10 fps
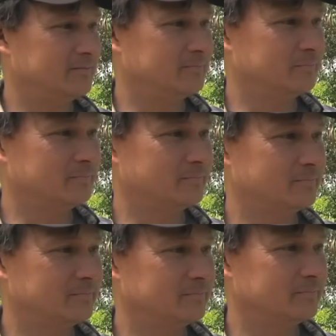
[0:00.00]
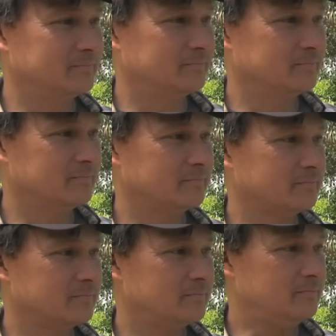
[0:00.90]

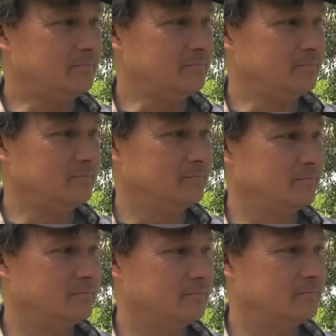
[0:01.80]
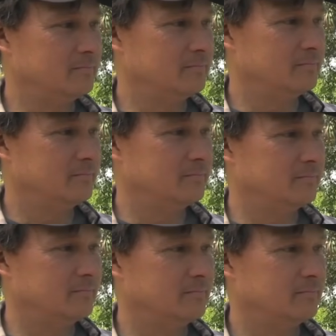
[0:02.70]

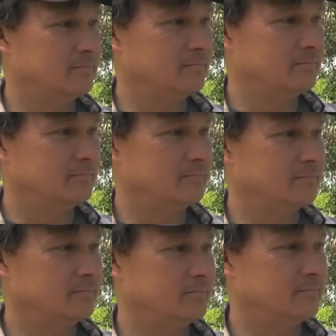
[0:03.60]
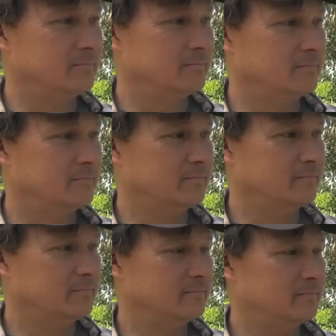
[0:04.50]

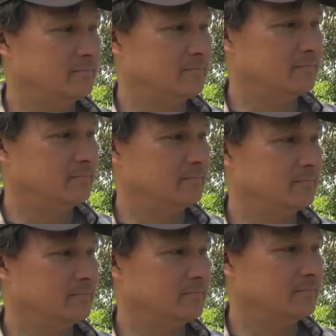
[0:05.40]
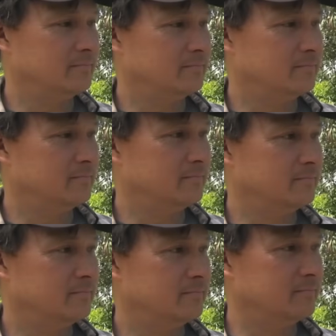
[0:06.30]

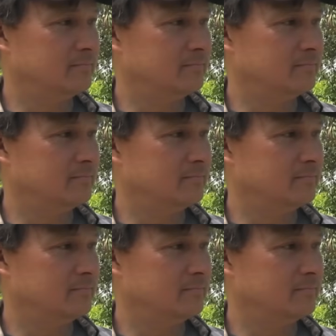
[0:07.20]
[no speech]